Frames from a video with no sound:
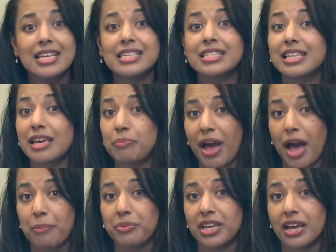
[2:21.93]
sleep
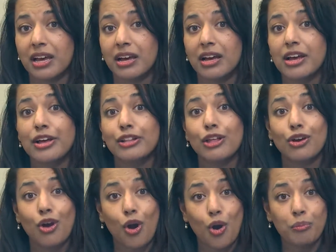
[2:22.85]
apnea,
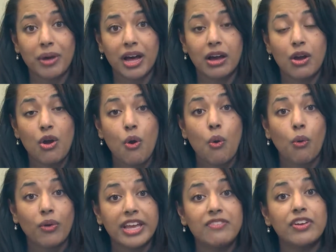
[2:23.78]
glaucoma,
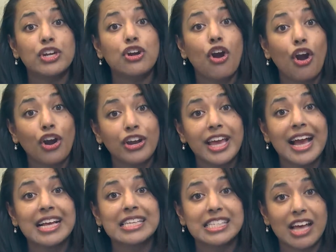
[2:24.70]
or even
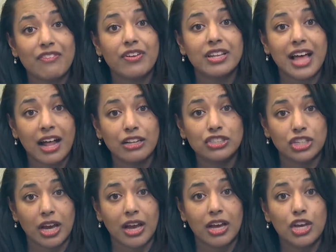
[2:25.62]
cardiac
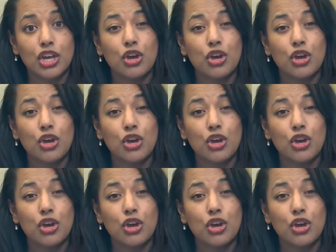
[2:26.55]
cephalalgia,